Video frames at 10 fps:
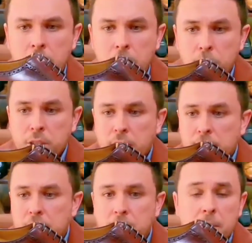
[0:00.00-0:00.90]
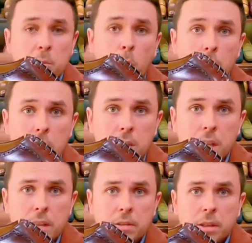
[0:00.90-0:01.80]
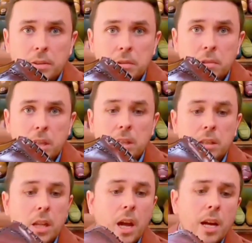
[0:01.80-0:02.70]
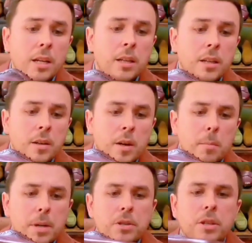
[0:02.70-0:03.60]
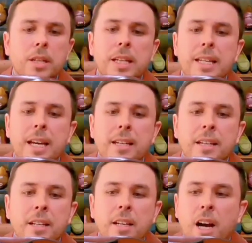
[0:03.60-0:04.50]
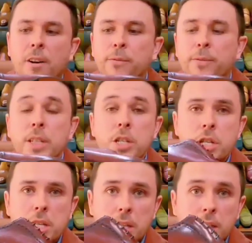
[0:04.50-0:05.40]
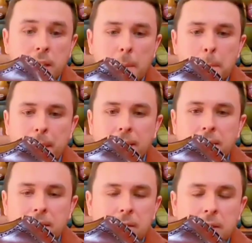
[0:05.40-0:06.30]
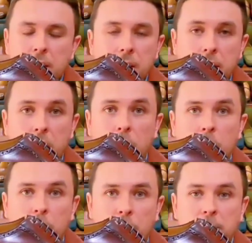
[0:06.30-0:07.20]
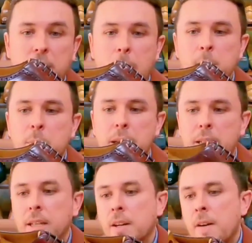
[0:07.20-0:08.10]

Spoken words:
You could have the same quality leather on the regular line, but you're gonna get a finishing that makes it look 5 times better.